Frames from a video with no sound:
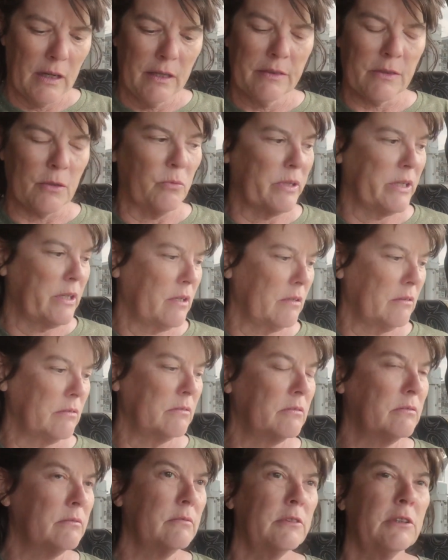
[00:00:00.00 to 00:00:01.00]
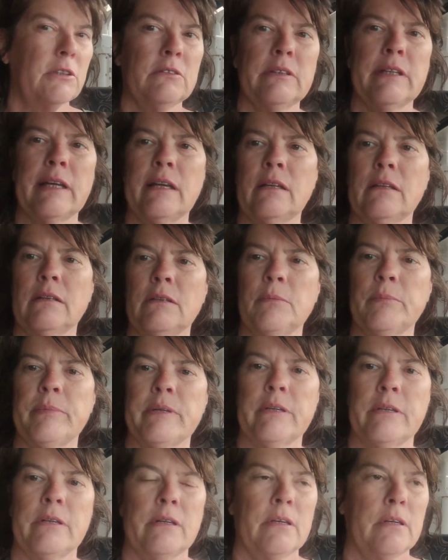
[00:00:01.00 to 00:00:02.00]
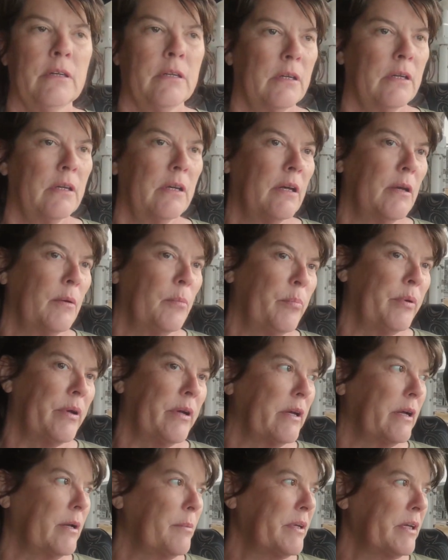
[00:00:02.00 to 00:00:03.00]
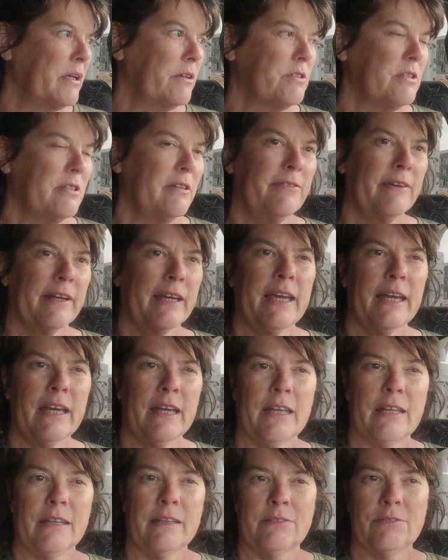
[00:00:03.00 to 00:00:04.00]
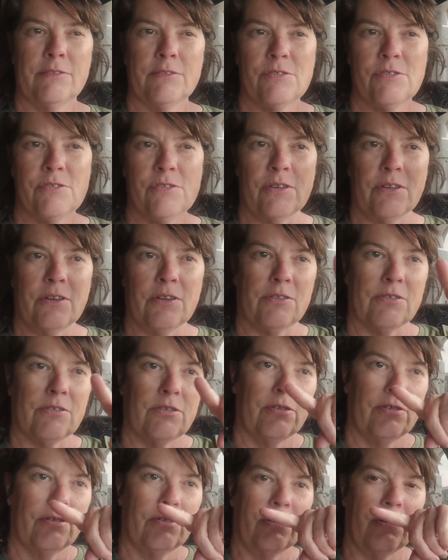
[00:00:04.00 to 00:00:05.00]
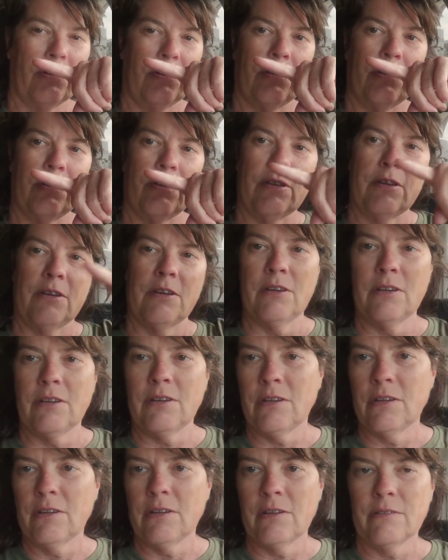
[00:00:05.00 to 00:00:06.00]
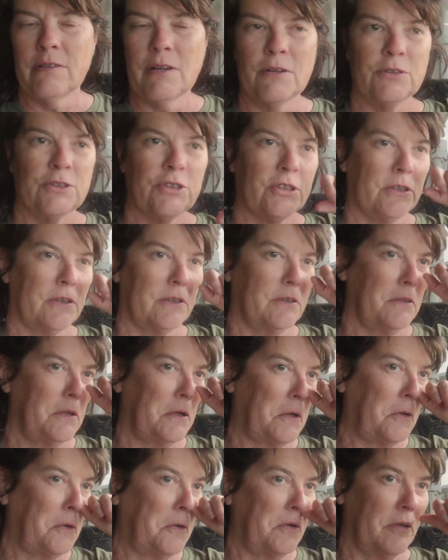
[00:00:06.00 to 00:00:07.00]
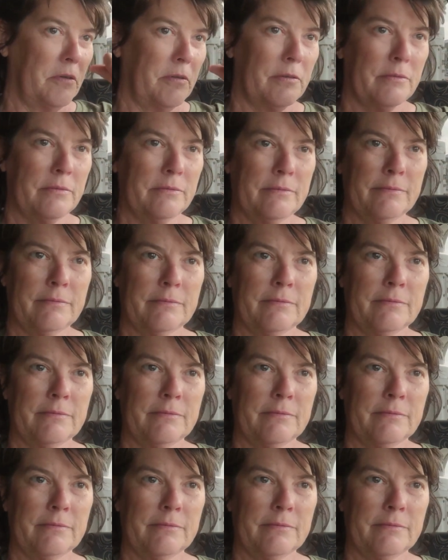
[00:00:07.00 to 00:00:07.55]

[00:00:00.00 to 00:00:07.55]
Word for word: Got the window rolled down a little bit. But I'm gonna go see if I can't sit on the ocean or